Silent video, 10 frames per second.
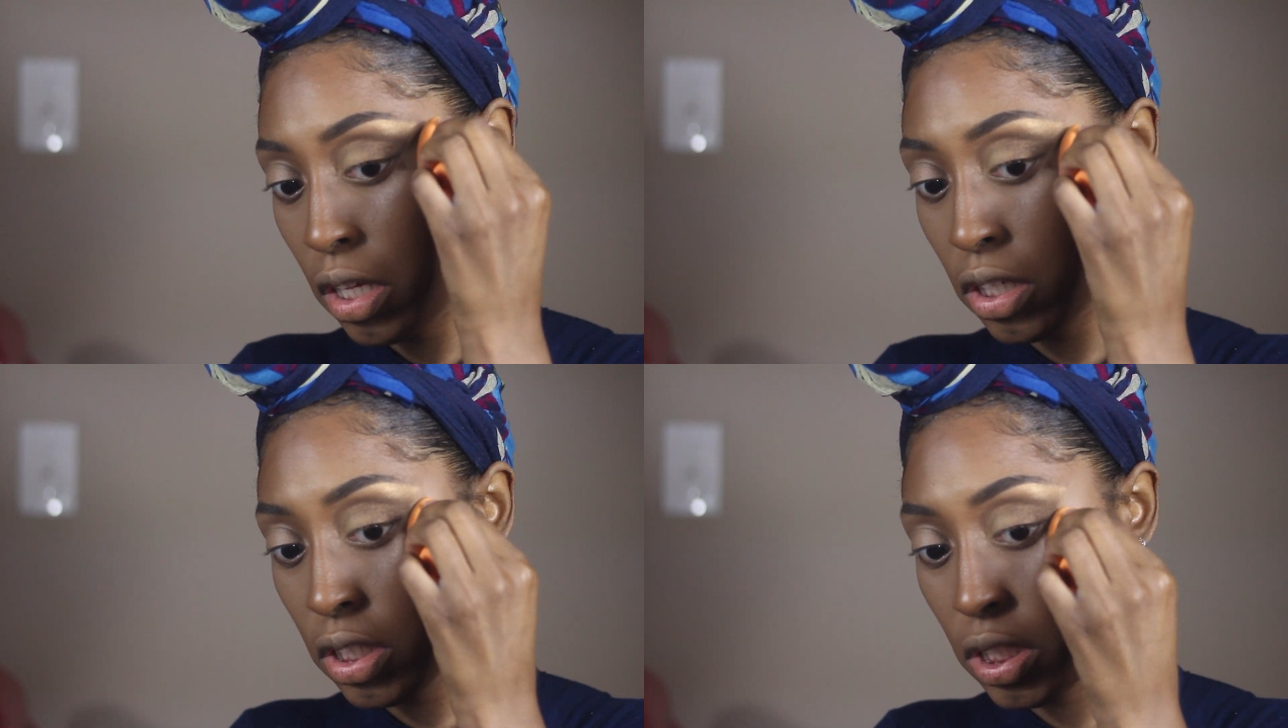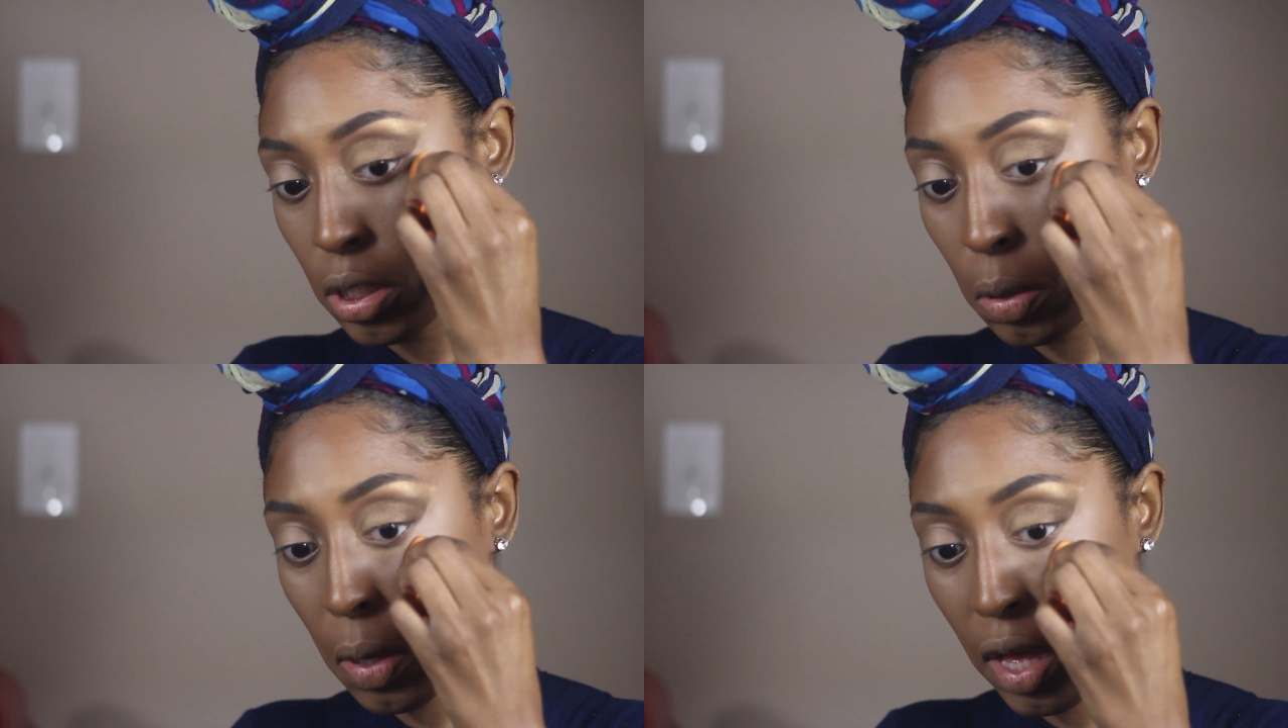it
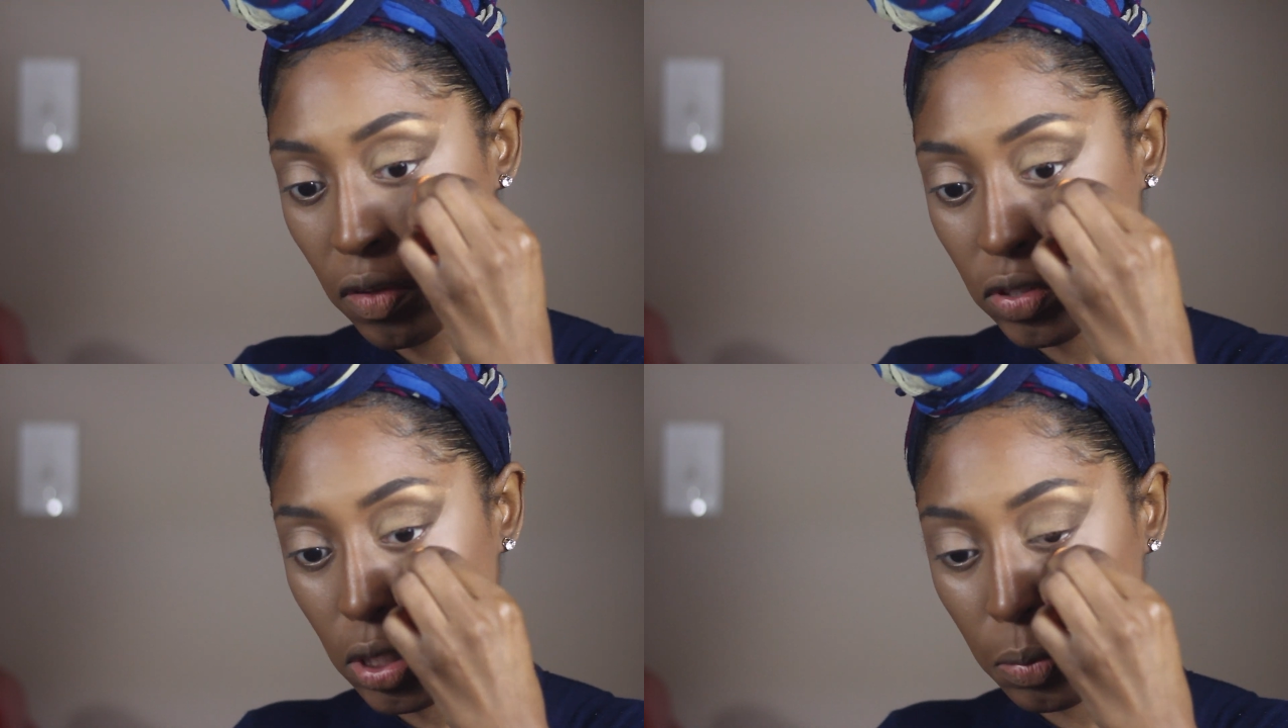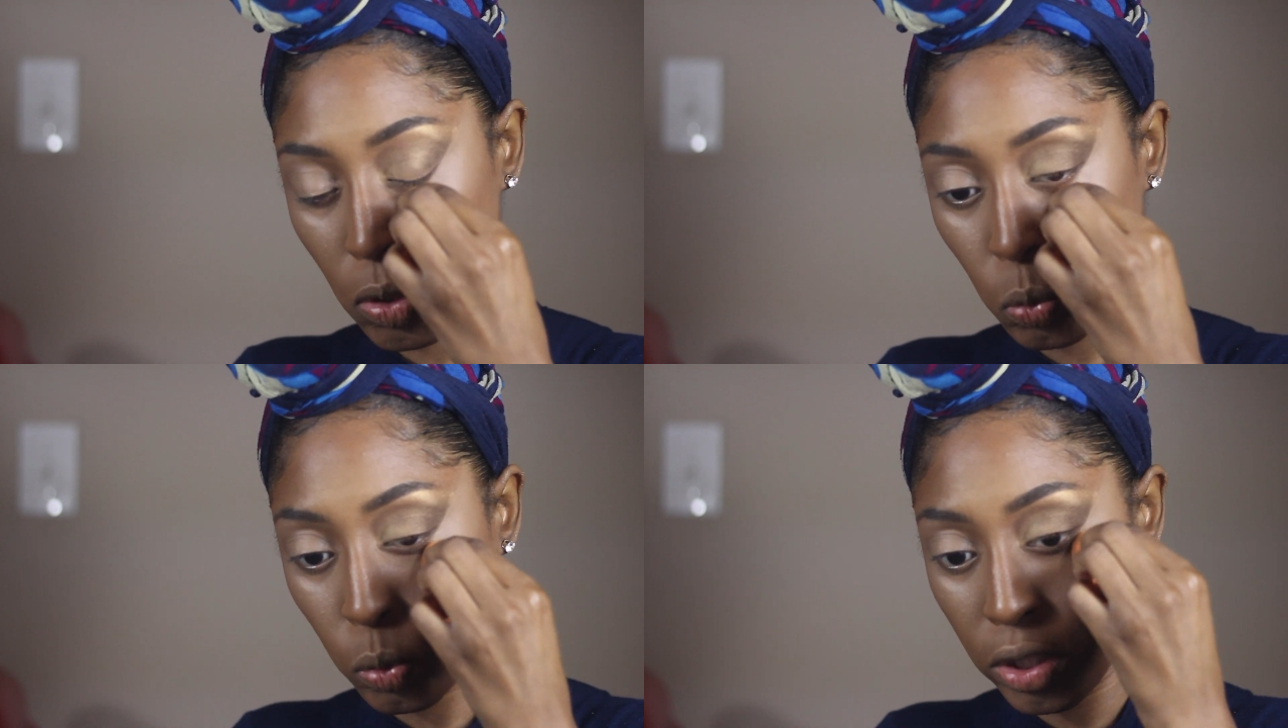still has
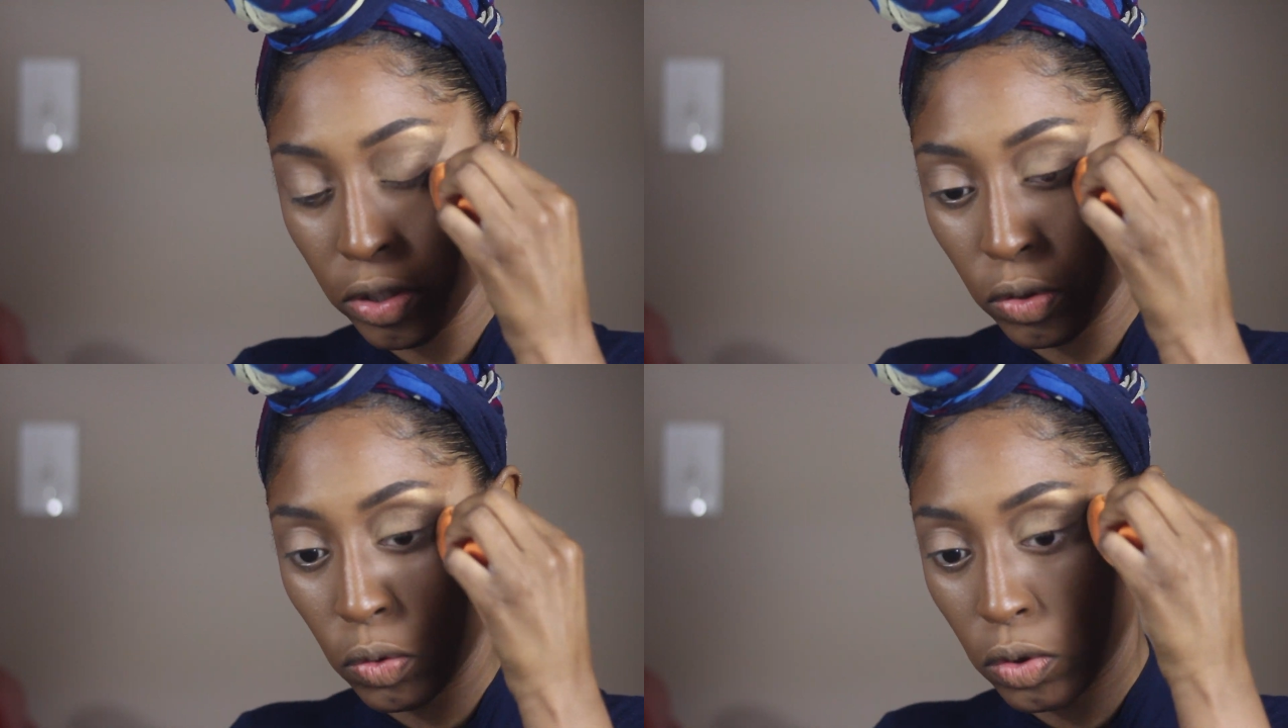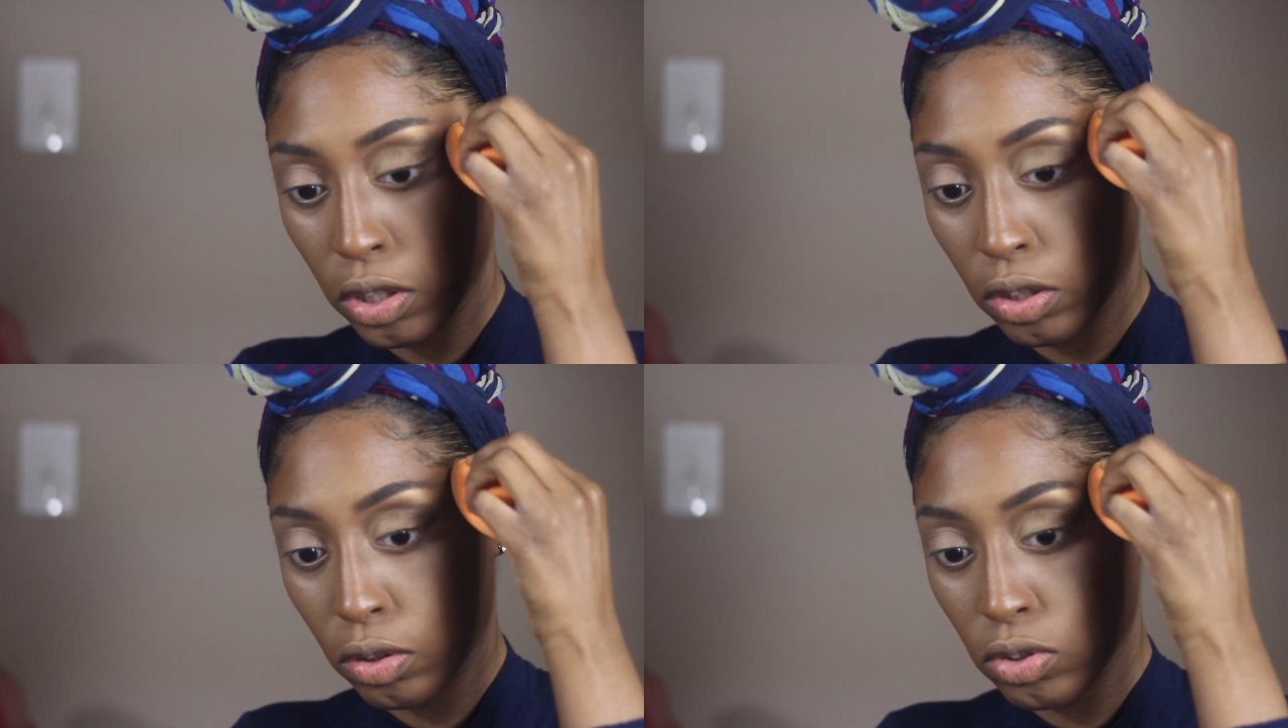something weird going
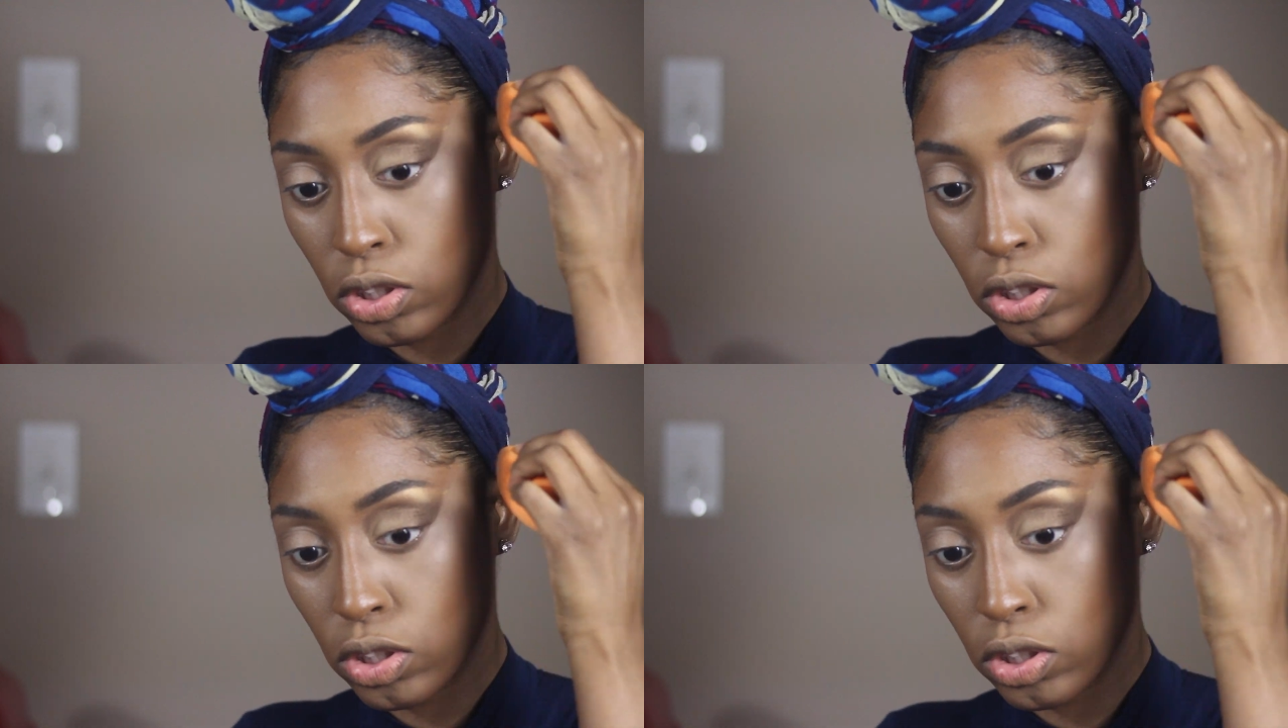on.